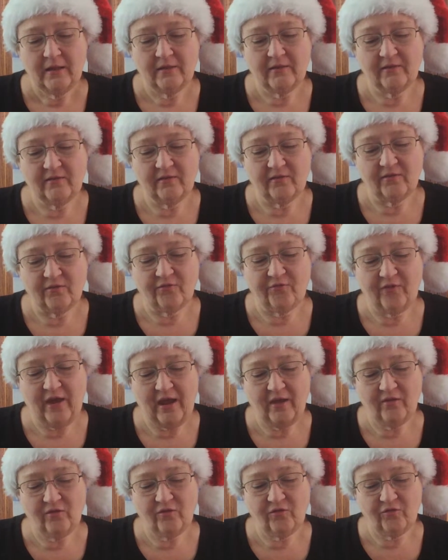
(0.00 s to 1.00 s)
This is
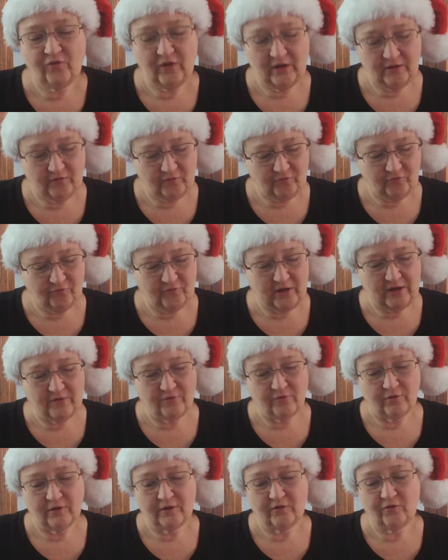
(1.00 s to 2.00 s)
Fast Fix
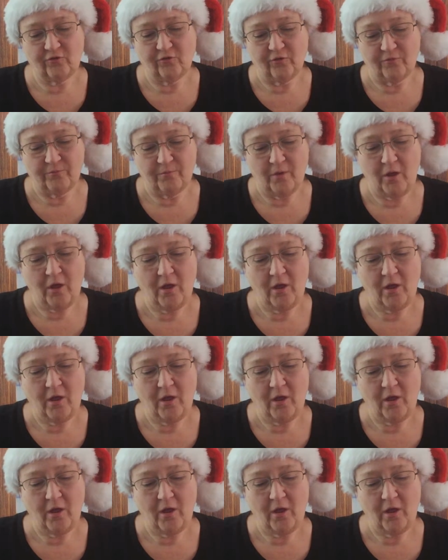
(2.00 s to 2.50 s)
Favorites from